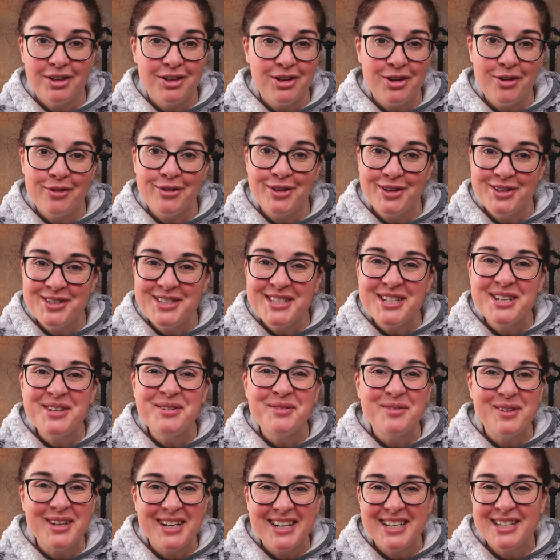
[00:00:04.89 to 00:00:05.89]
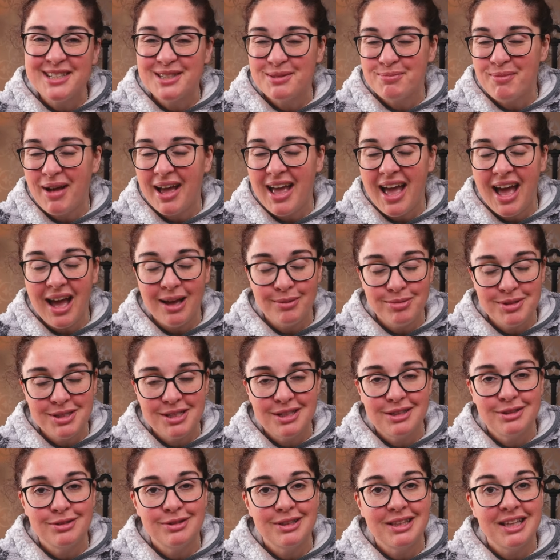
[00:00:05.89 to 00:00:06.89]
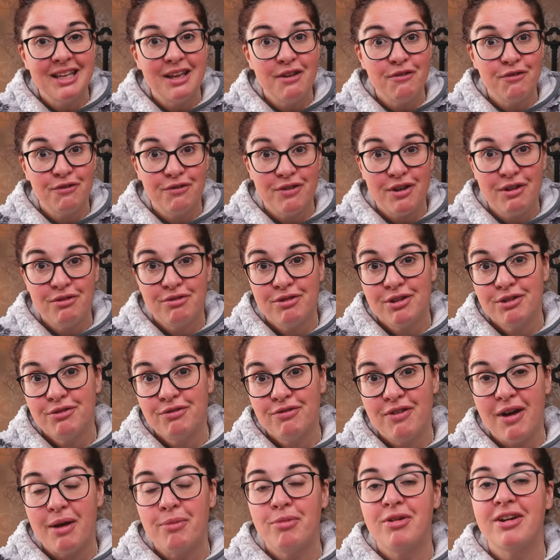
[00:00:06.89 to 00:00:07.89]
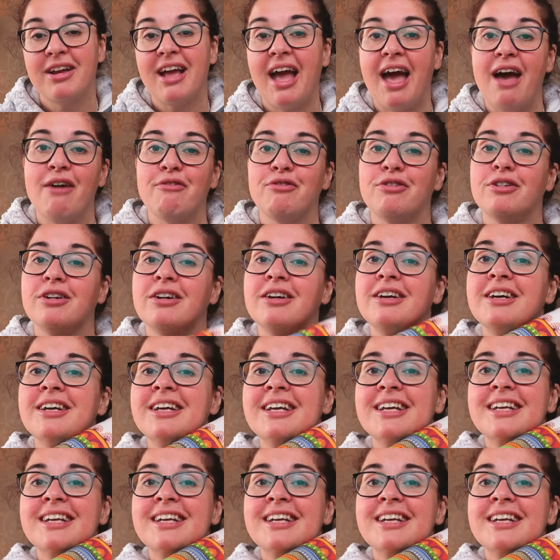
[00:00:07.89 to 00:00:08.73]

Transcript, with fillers: you know, using what is my absolutely favorite fabric ever.